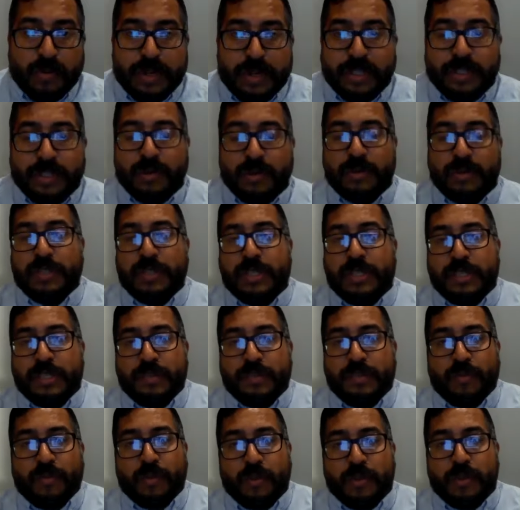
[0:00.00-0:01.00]
or
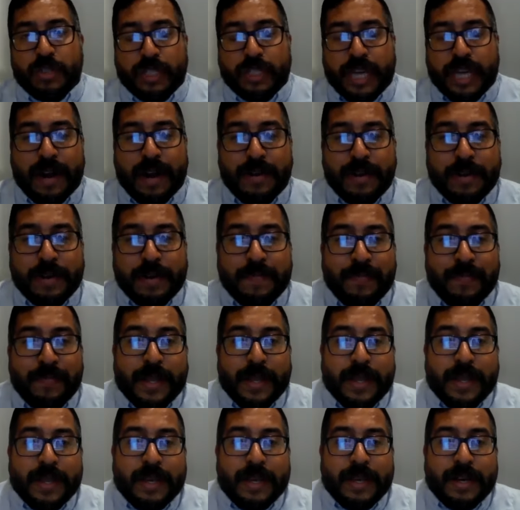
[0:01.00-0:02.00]
resources for Orange County,
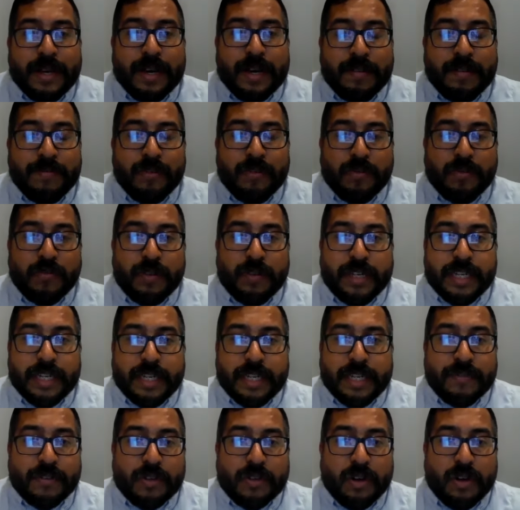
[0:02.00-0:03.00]
feel free to
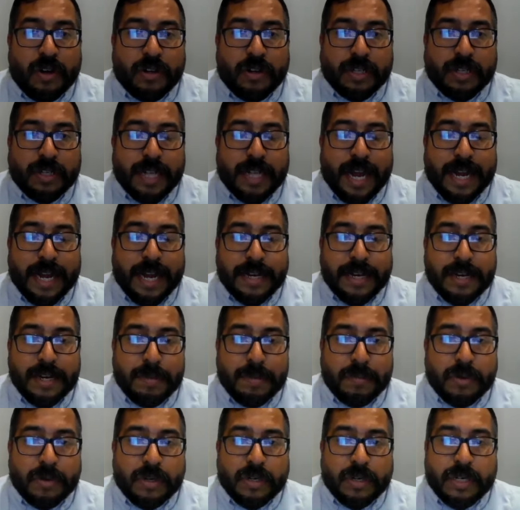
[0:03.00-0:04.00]
give a call to that
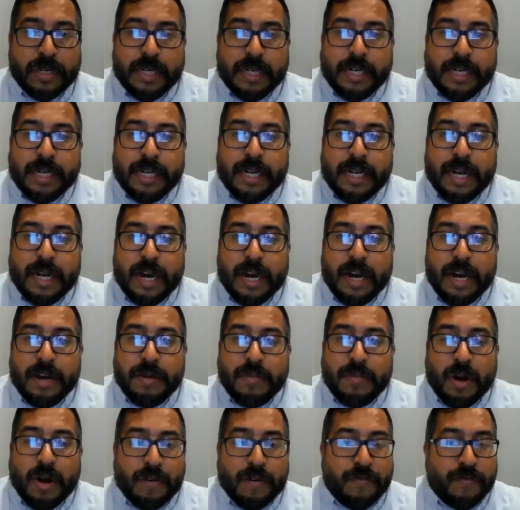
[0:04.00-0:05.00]
number.
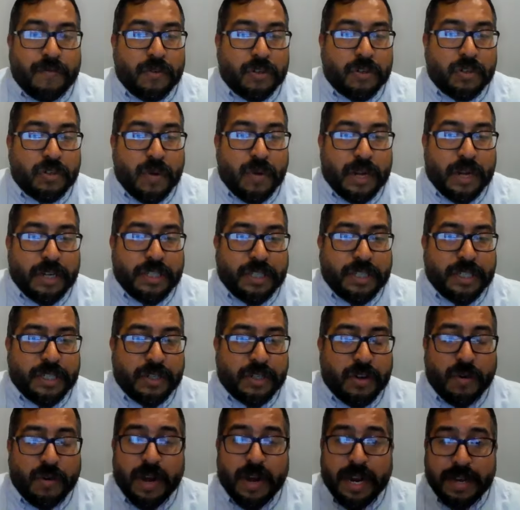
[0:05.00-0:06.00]
Our first
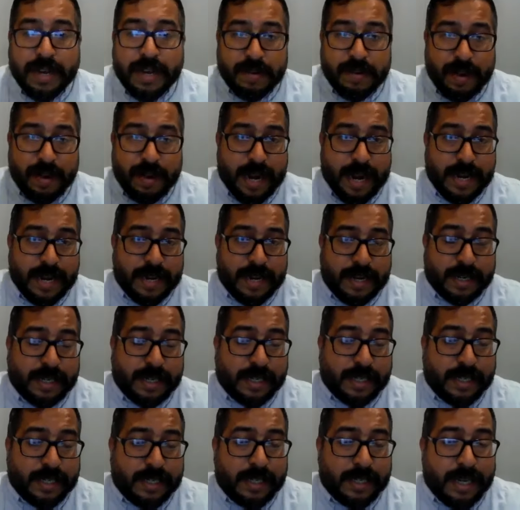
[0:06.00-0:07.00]
question, go ahead
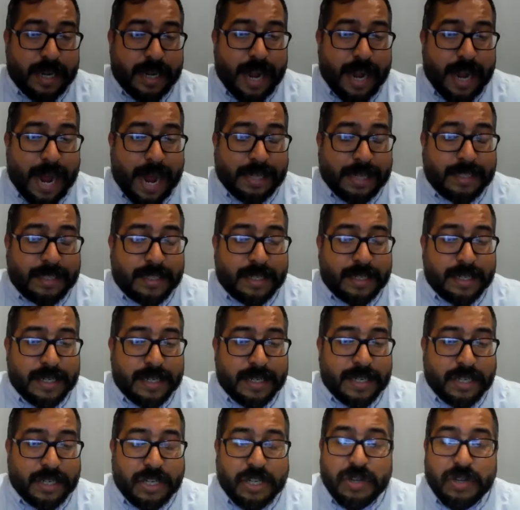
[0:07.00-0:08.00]
and ask
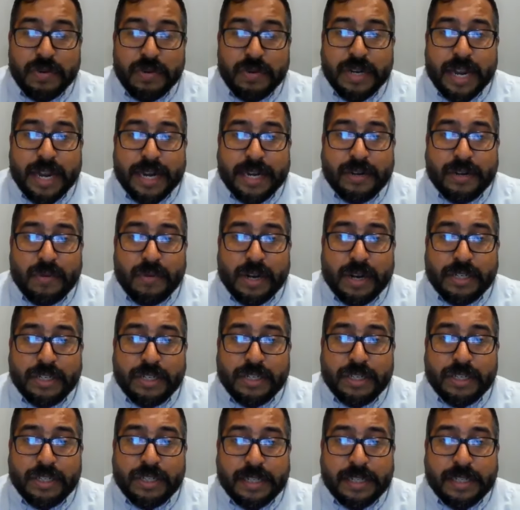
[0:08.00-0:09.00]
in the Q&A
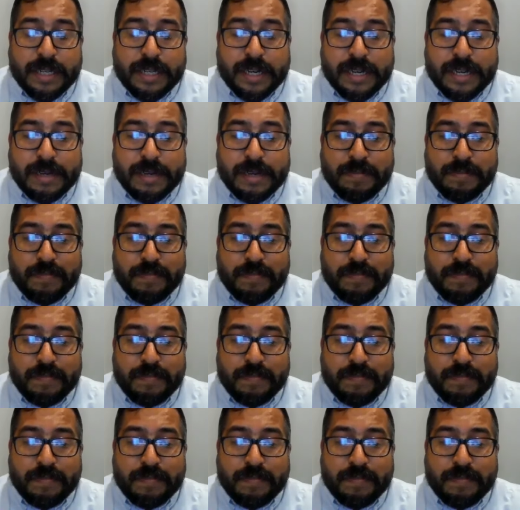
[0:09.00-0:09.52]
question